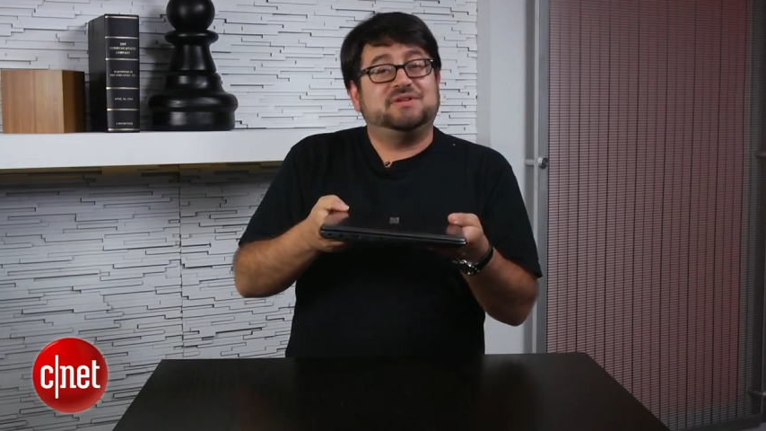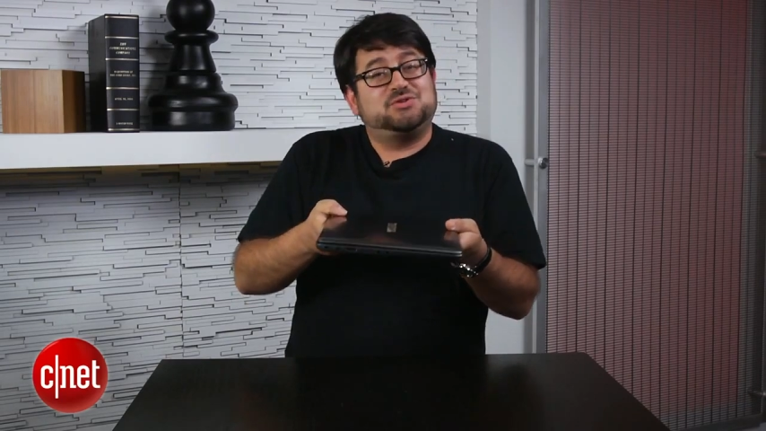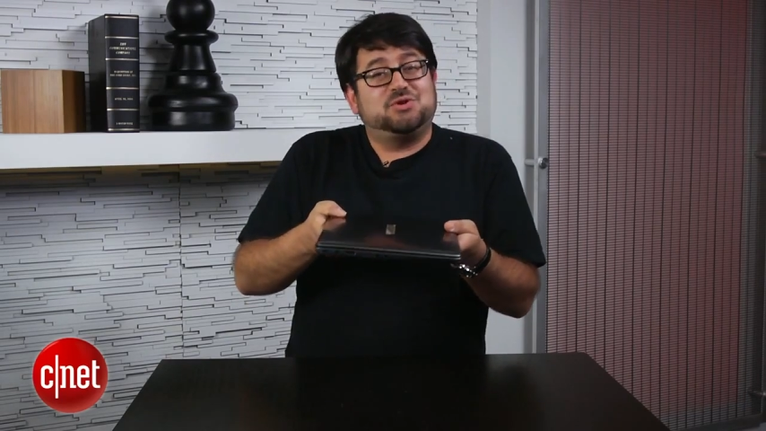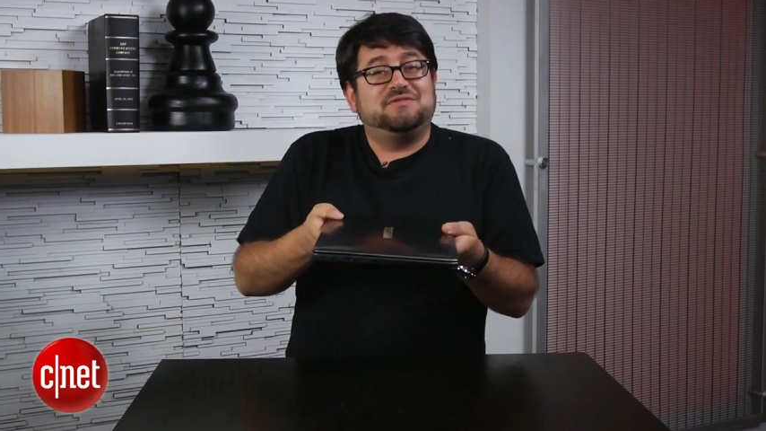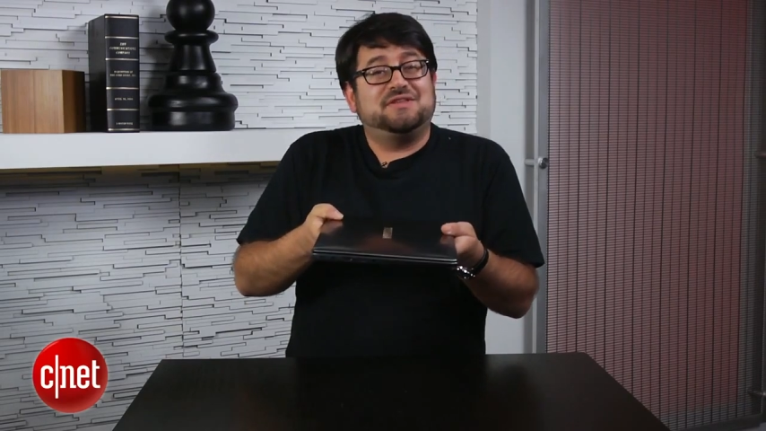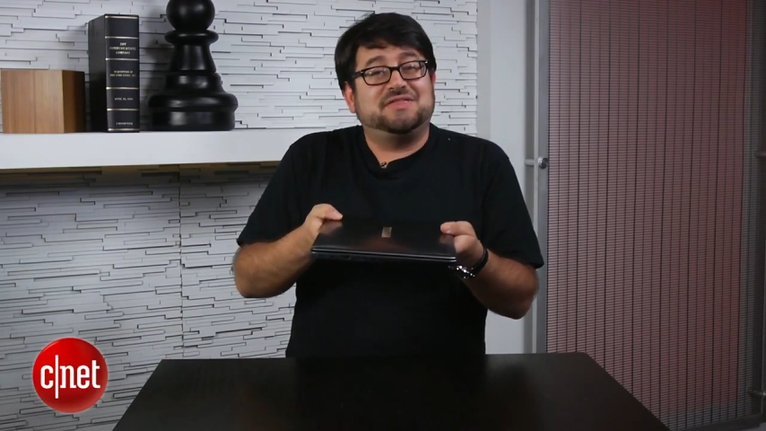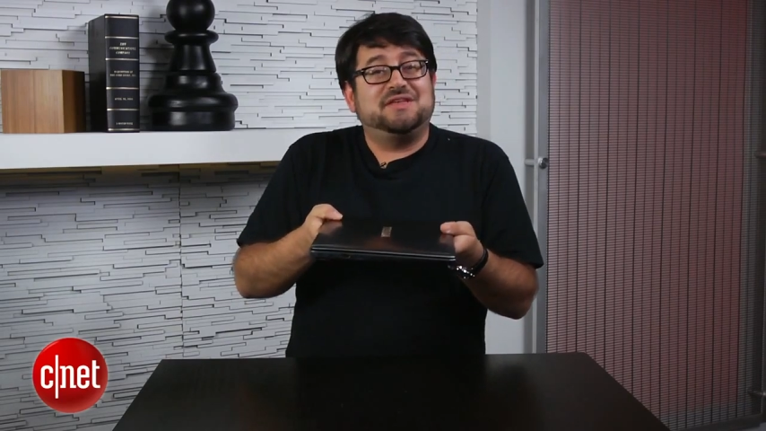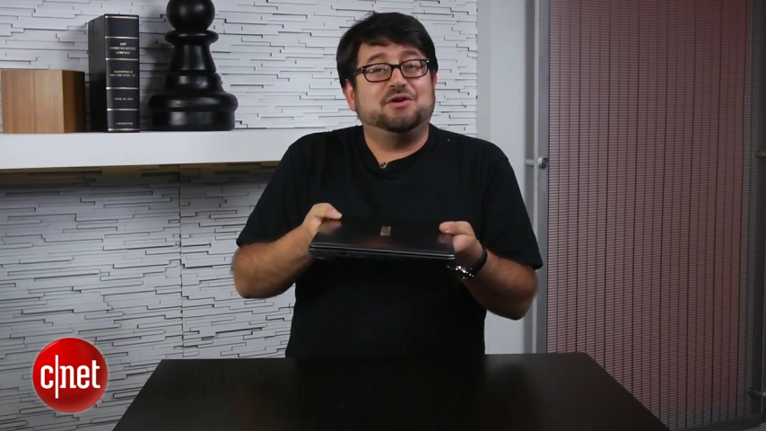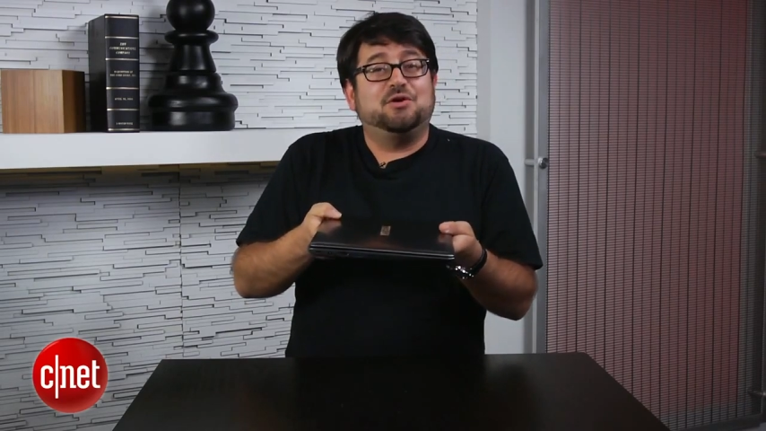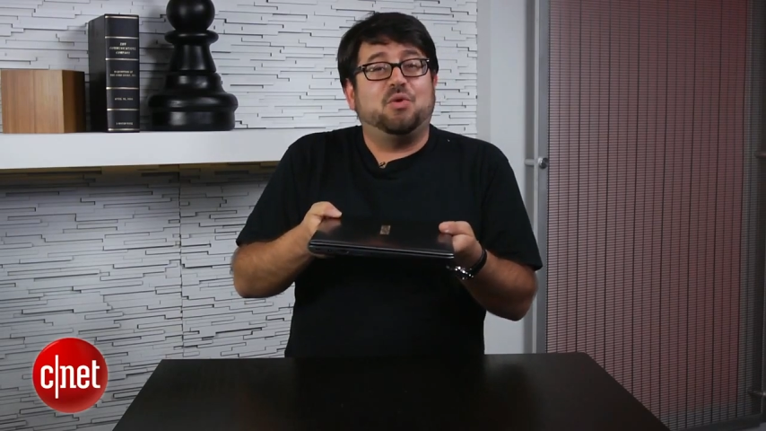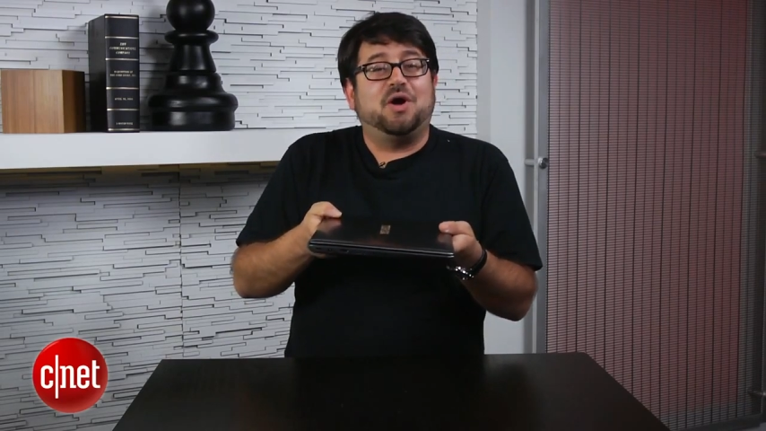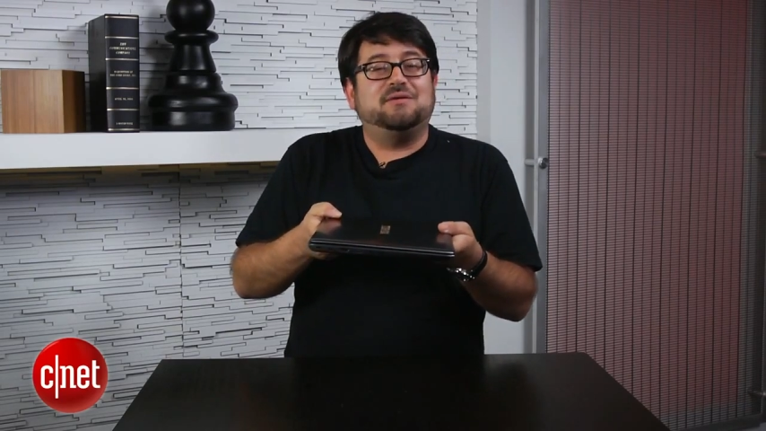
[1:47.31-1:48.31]
but sort of a
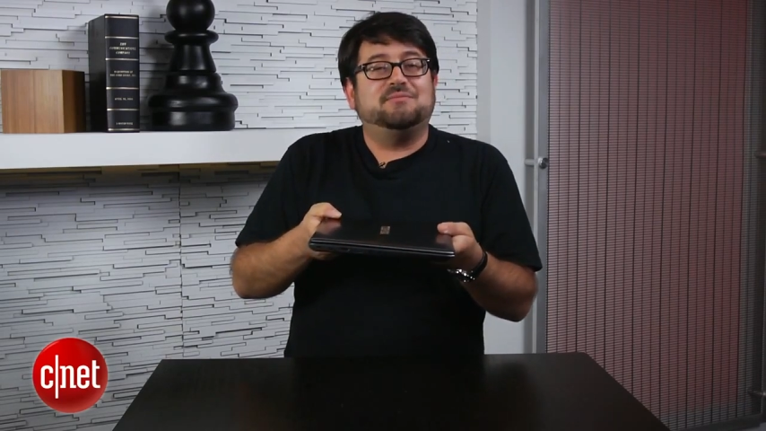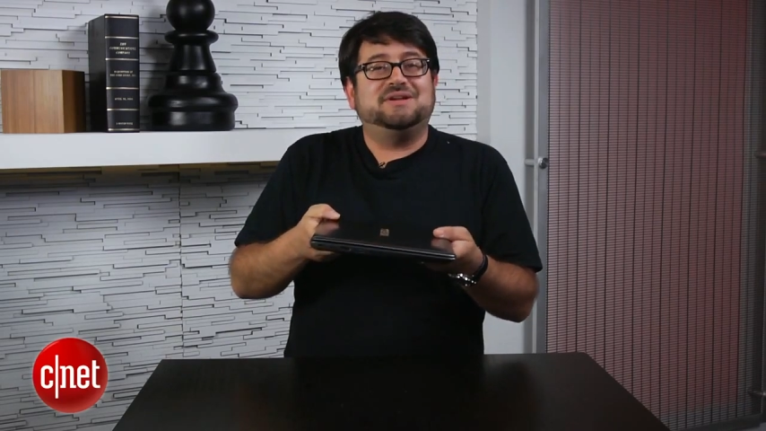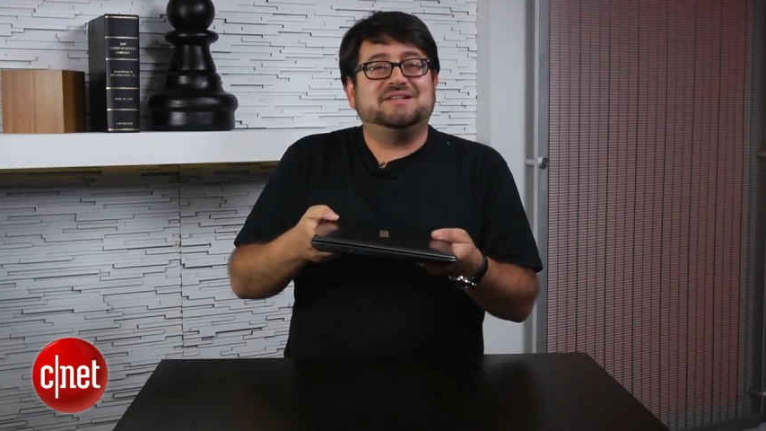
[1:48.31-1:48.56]
thinner one.